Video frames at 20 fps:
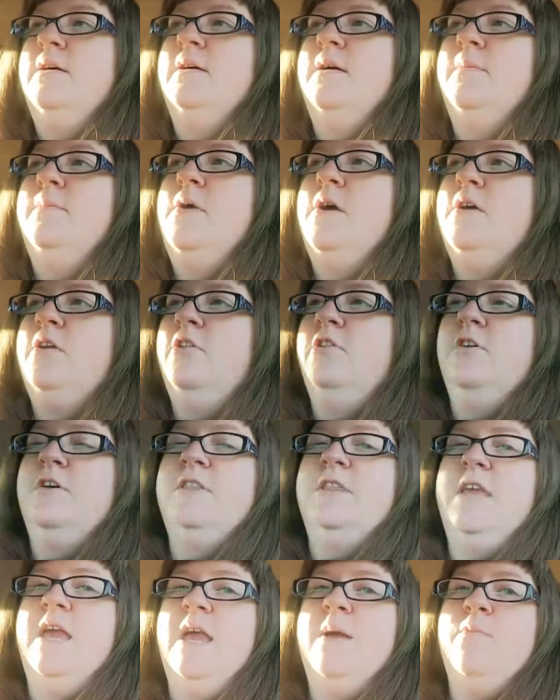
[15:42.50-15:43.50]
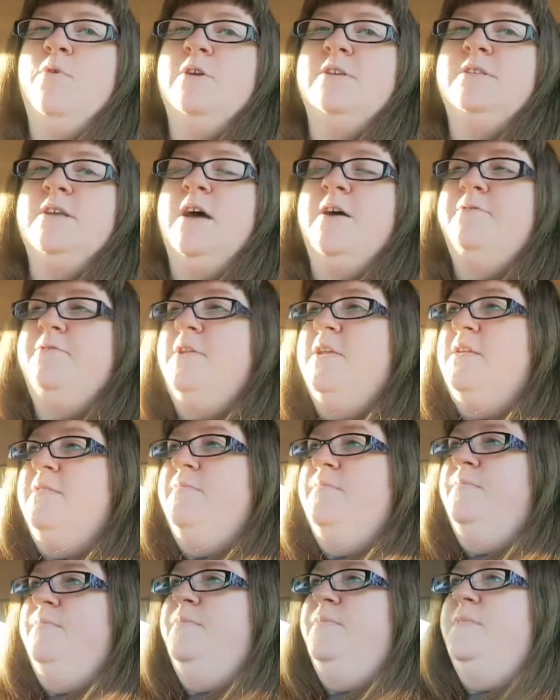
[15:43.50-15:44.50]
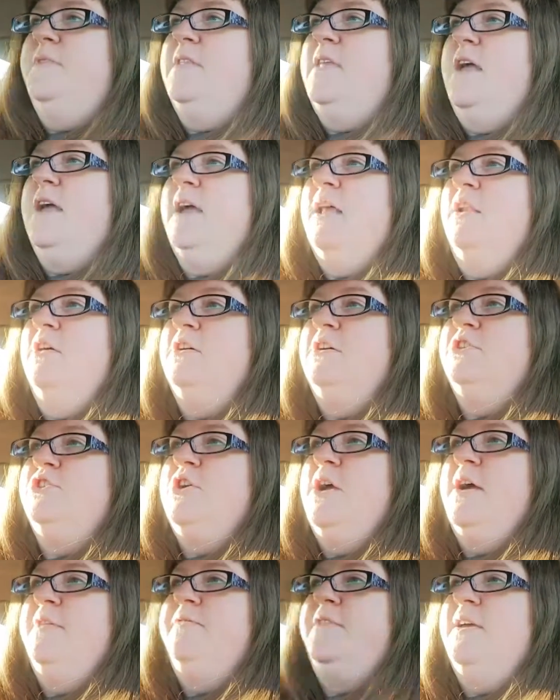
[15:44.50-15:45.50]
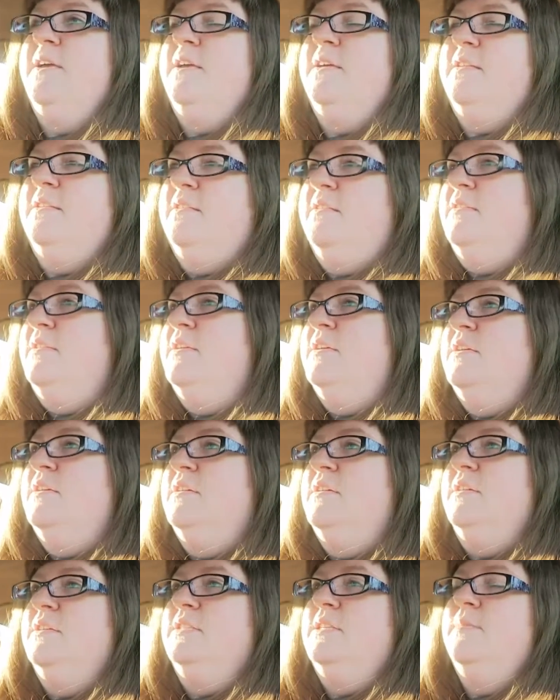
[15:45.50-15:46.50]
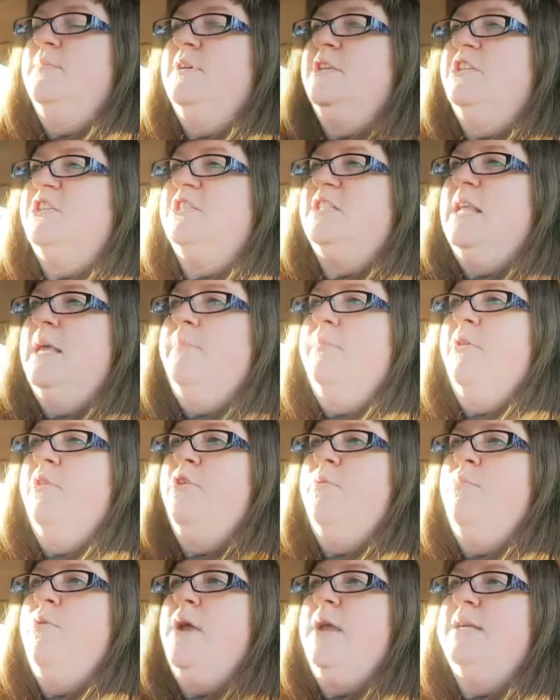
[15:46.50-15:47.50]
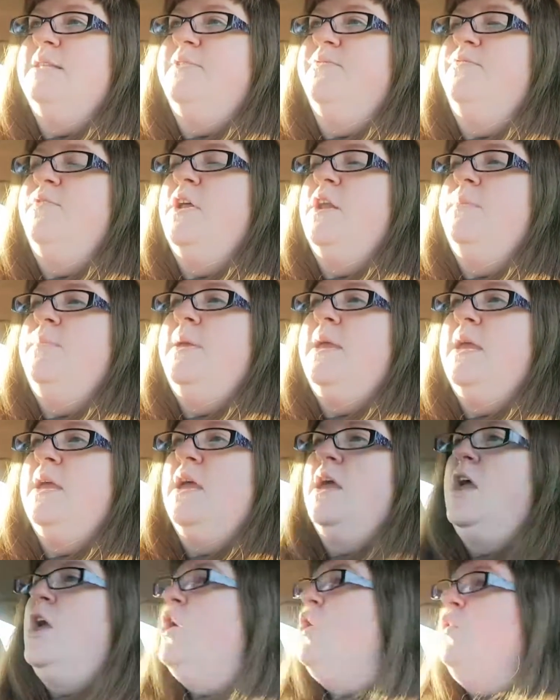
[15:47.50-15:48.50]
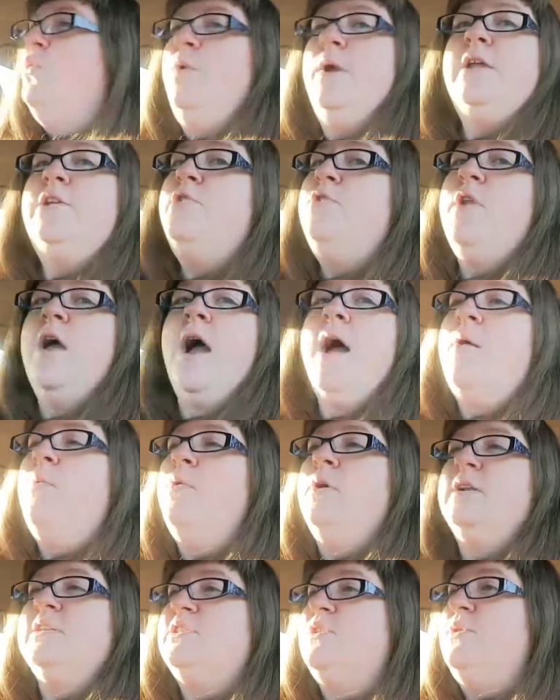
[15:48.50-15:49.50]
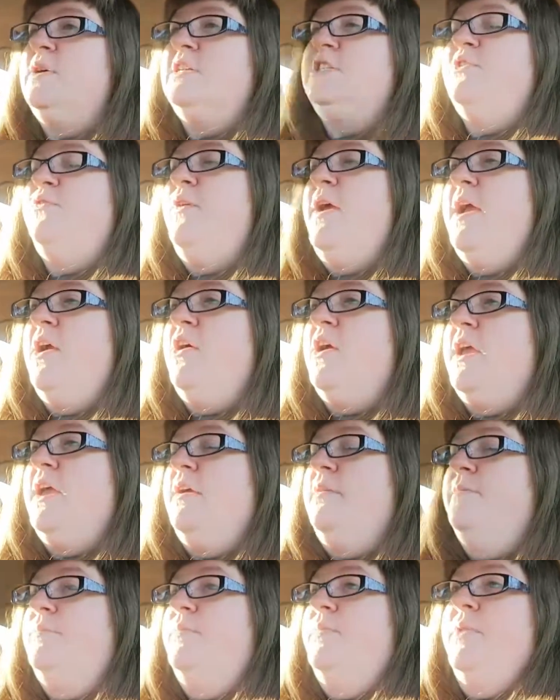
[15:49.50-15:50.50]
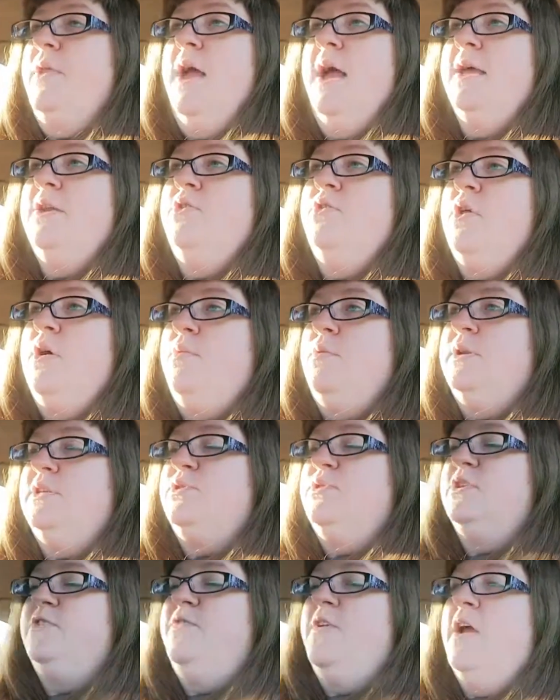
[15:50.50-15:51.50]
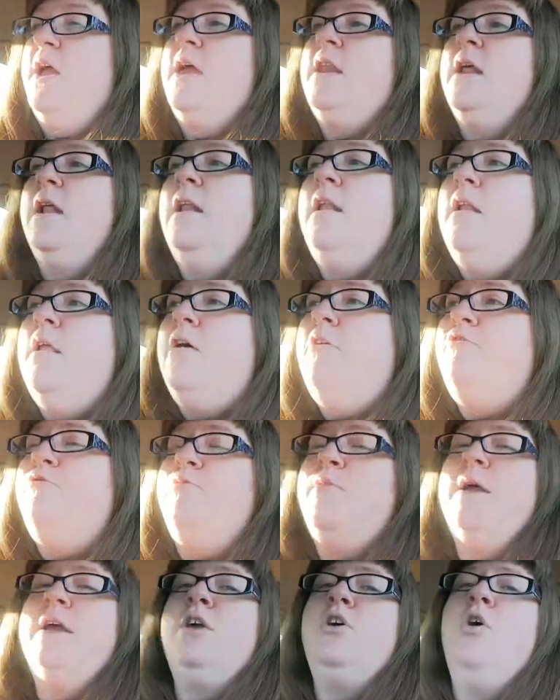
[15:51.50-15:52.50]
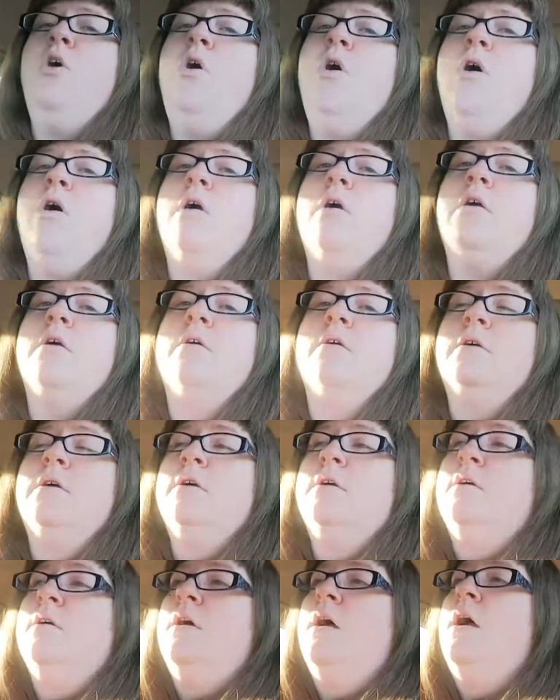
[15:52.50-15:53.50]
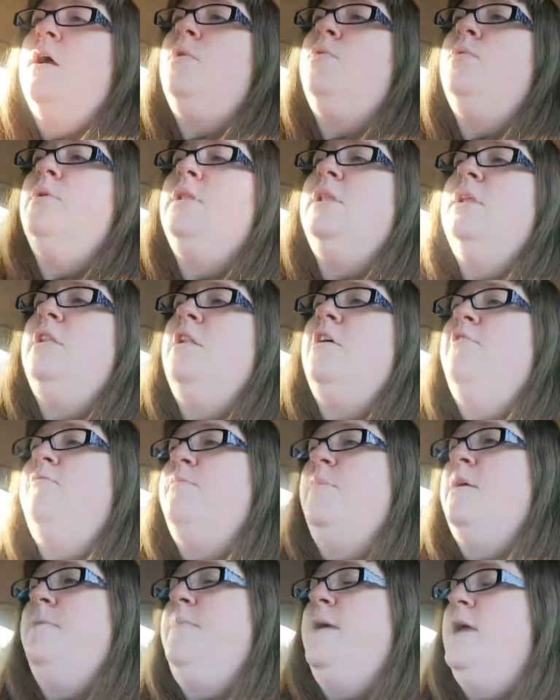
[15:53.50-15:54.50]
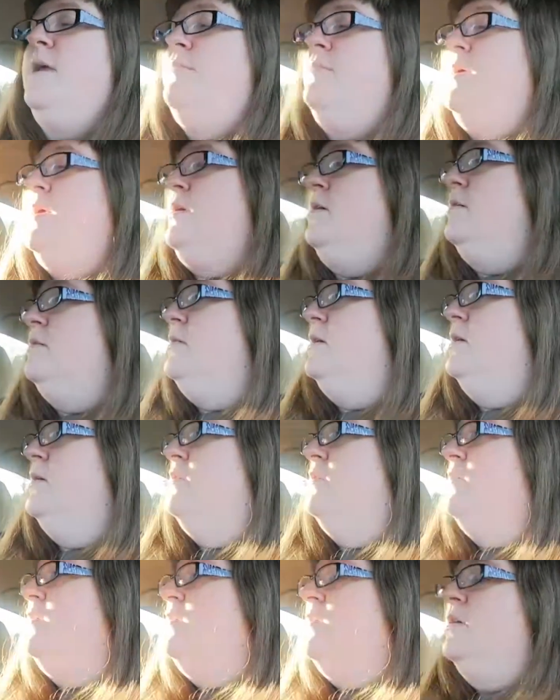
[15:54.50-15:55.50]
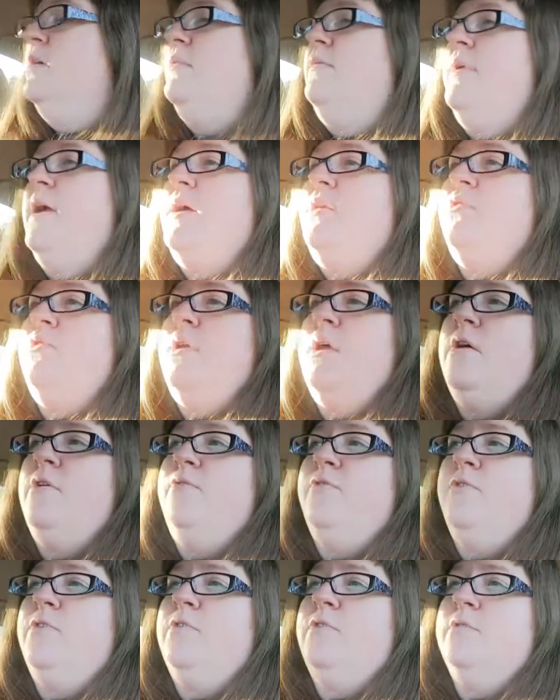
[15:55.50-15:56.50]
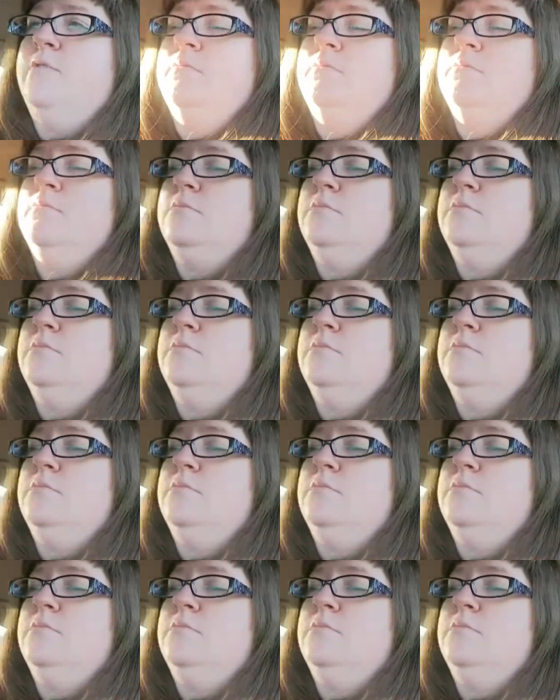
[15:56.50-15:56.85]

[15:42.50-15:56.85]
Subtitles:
I'm not going to look at the camera as often. I got to look at traffic, because somebody just slammed on their brakes in front of me. We do not want a squished Faery. I do not want a squished Faery. And I love my car. I really love my baby. I've had her now for